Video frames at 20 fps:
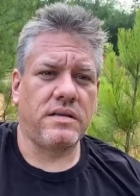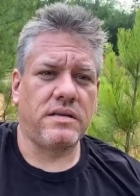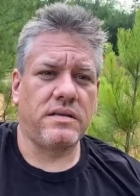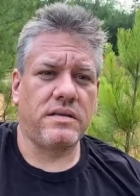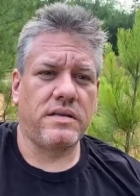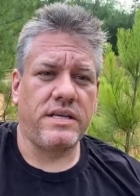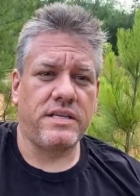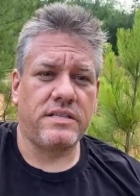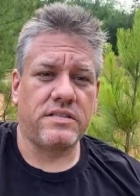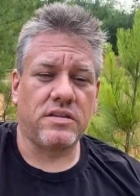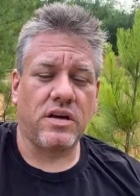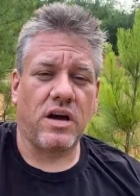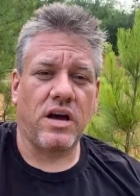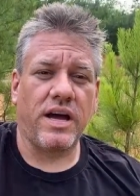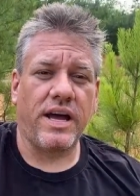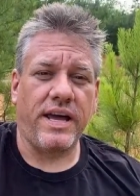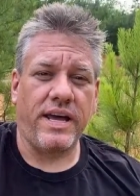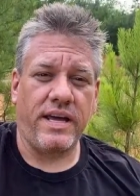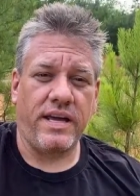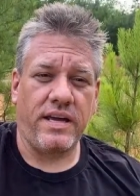he saw
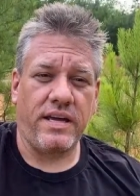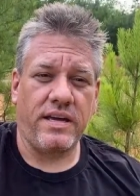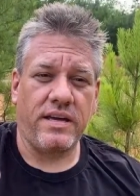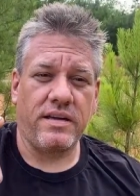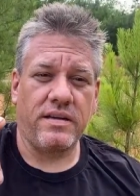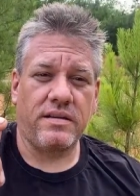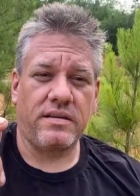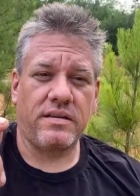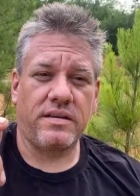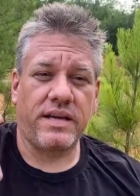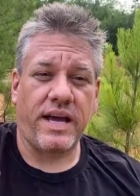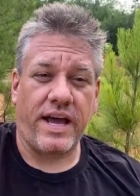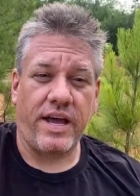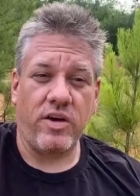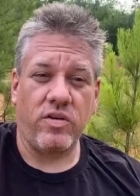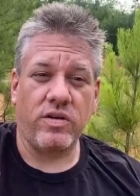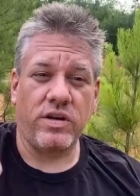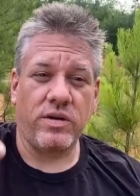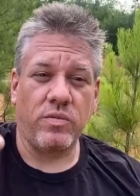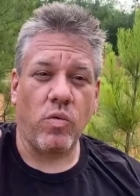a
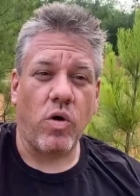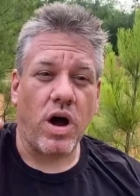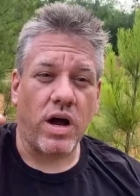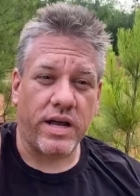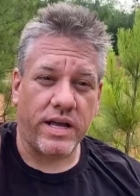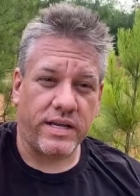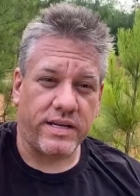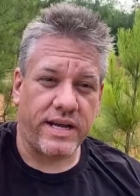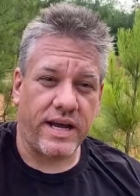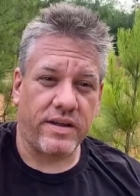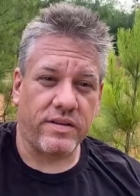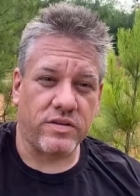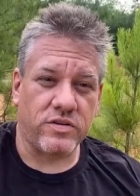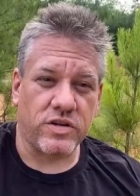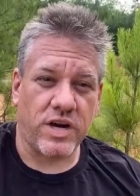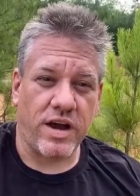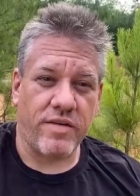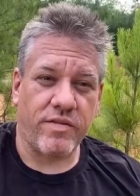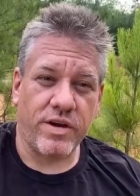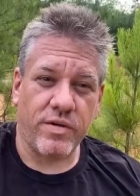coyote walking down the
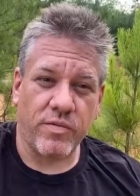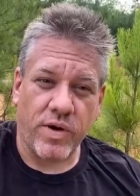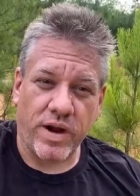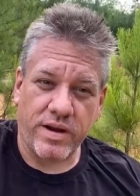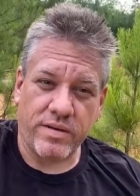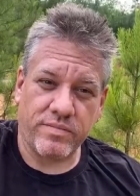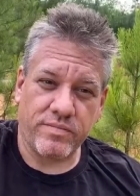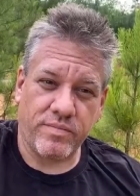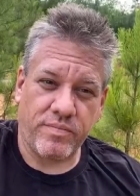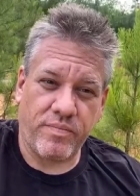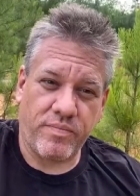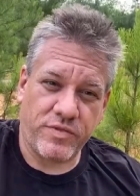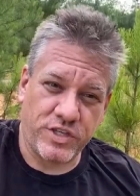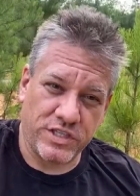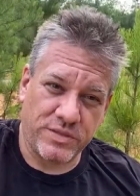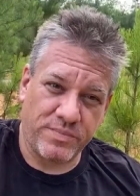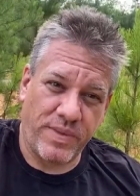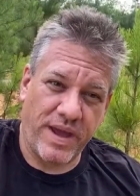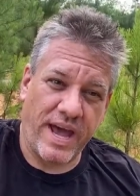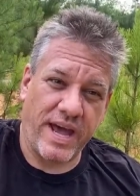driveway right
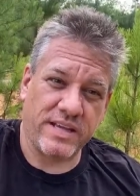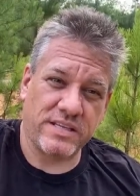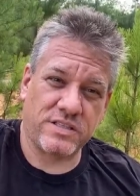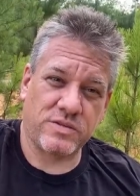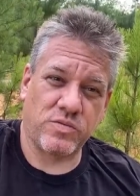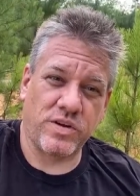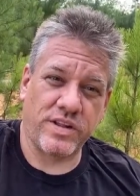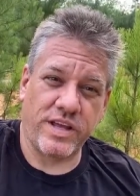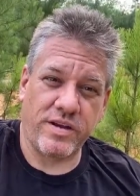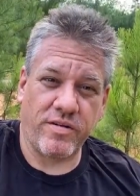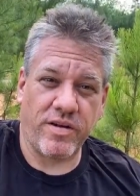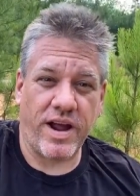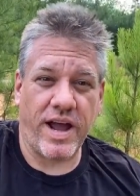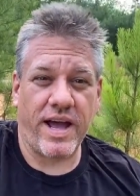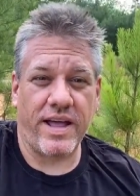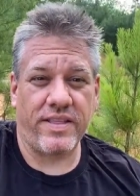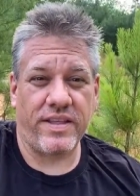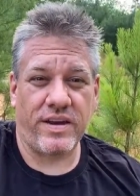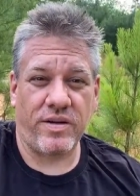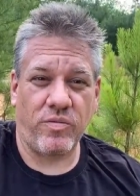just past where they were
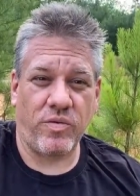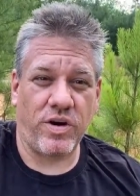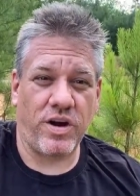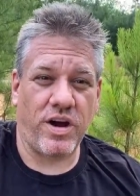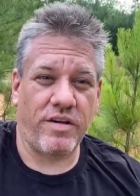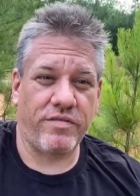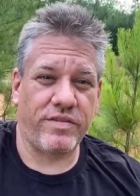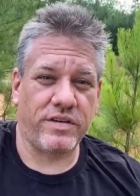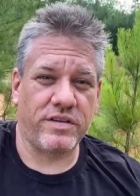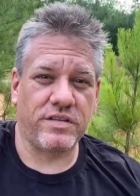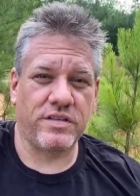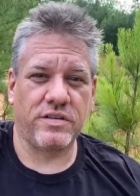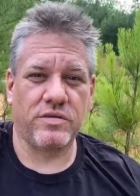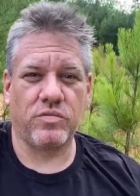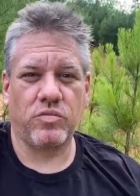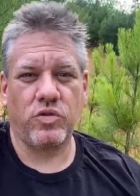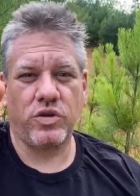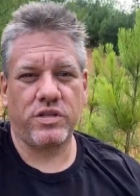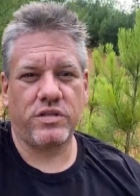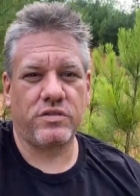at, and then it went off into the
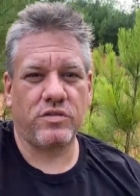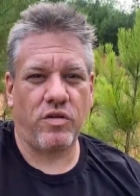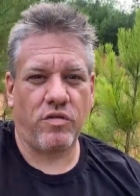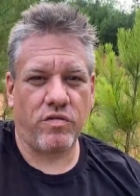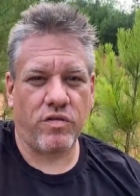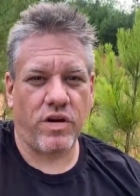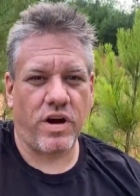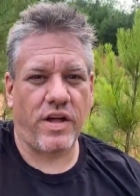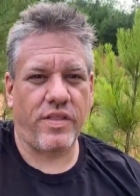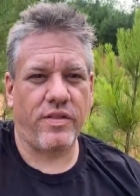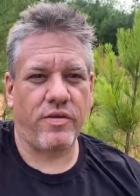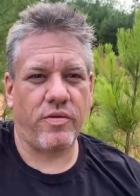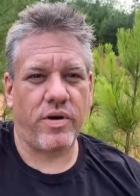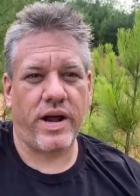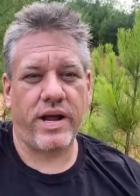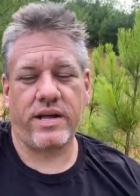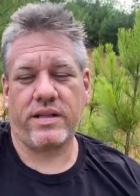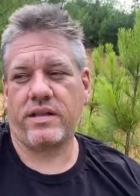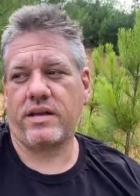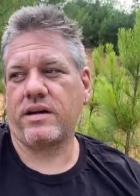woods over on the
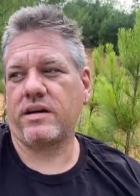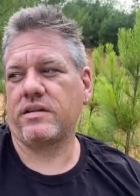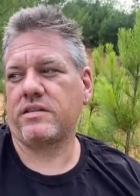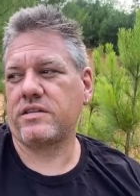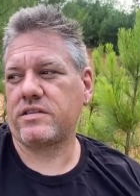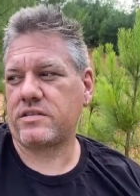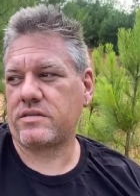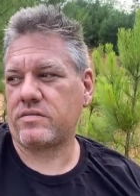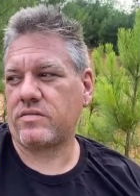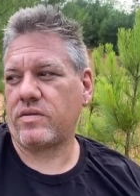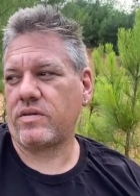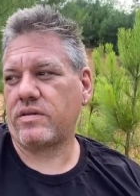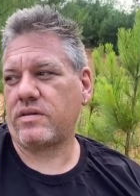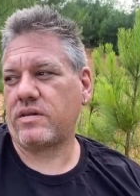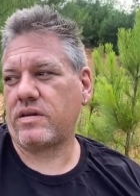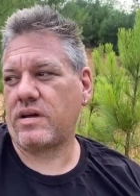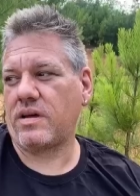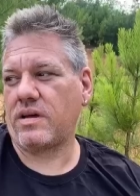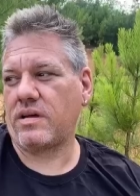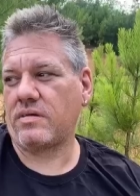right there, just
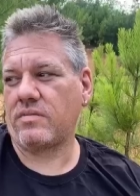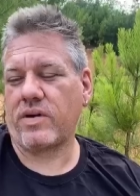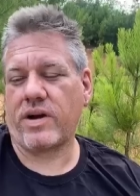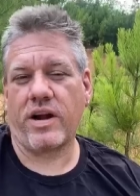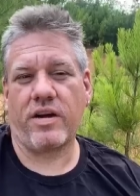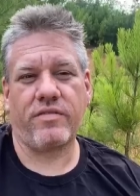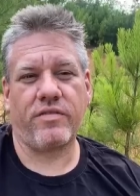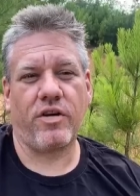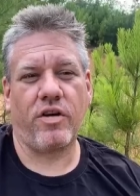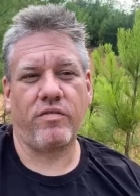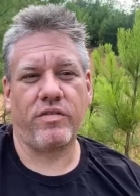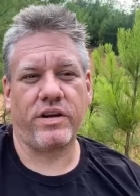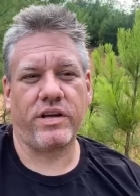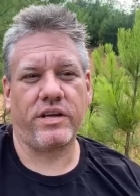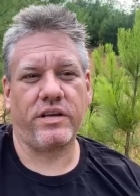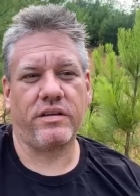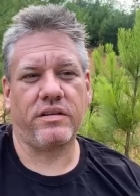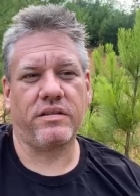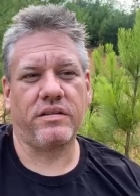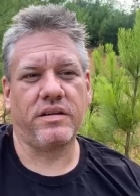right off over the
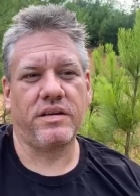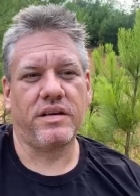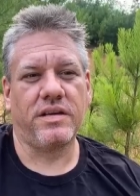hill.